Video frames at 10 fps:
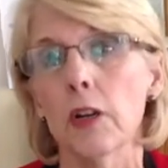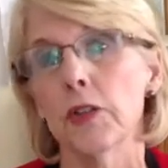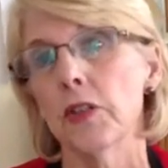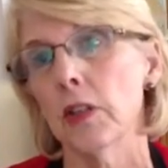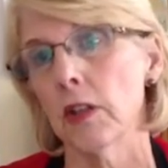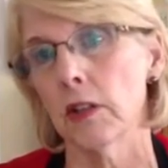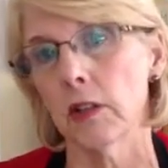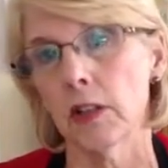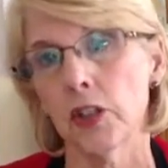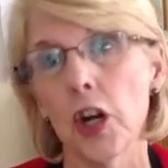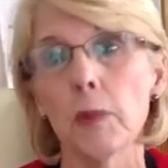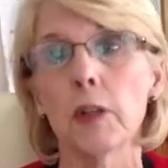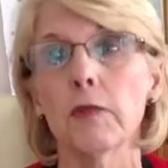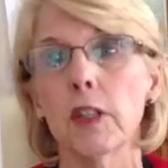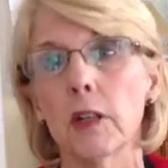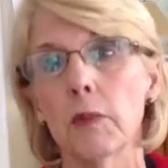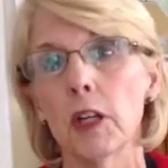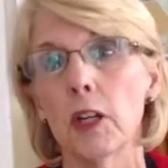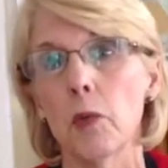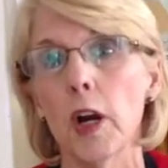or is he on a chairman of a
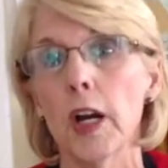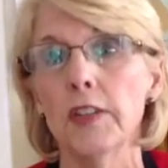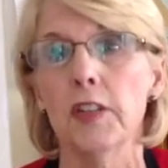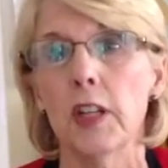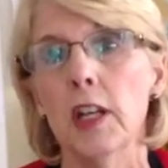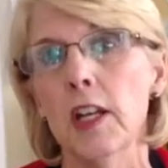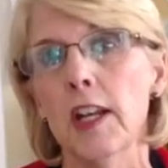committee? Where is he?